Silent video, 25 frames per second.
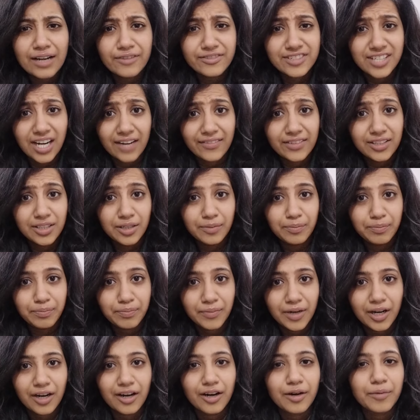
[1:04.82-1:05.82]
I'll start with
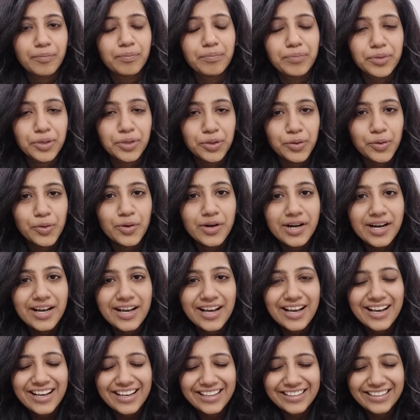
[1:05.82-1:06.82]
the pro
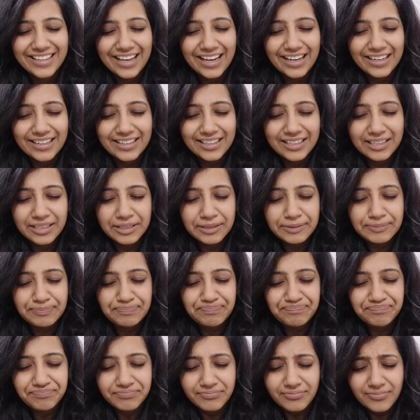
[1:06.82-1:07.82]
that
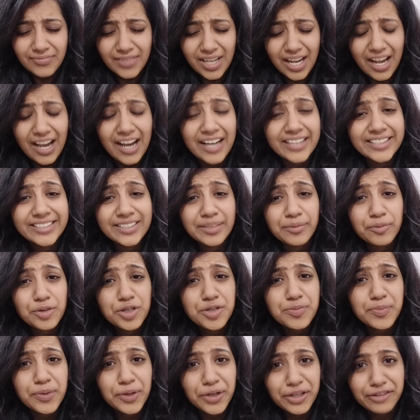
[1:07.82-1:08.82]
I think the
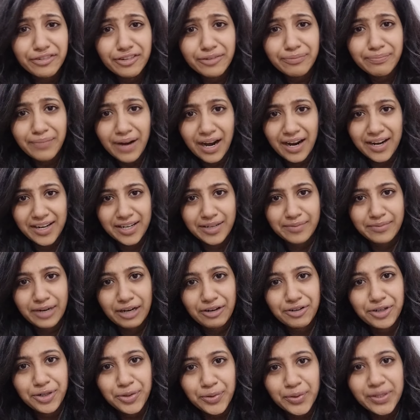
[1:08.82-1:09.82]
most beautiful part
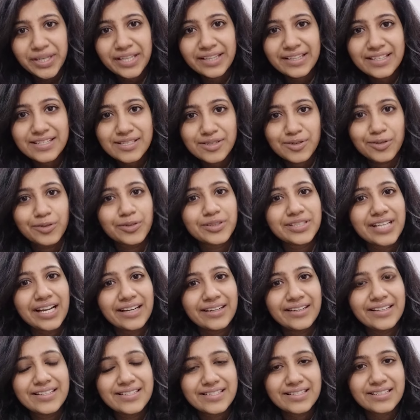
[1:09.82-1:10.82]
about doing this course
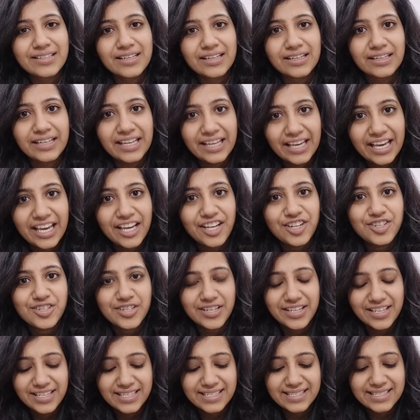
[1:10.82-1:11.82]
at this age
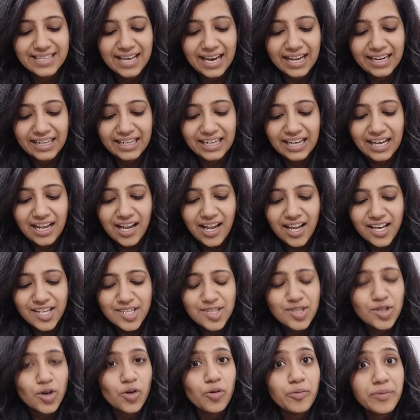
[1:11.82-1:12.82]
is that
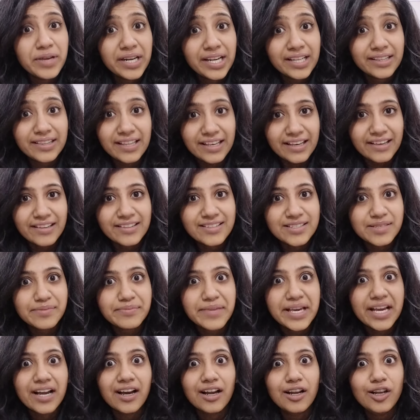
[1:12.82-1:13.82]
so many things
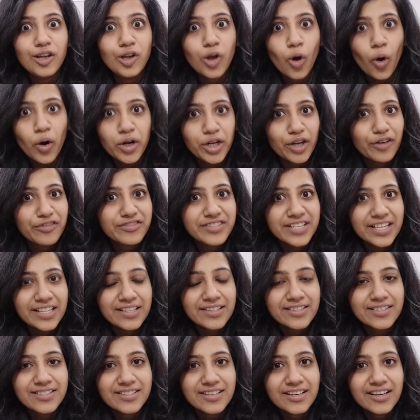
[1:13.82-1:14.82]
make a lot of
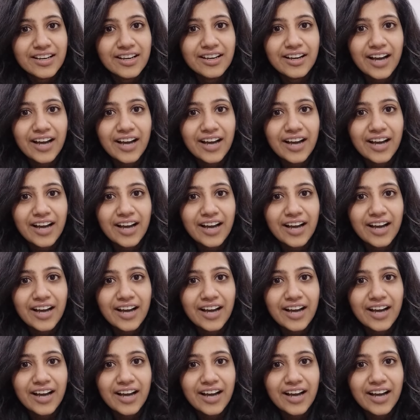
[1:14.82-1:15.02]
sense.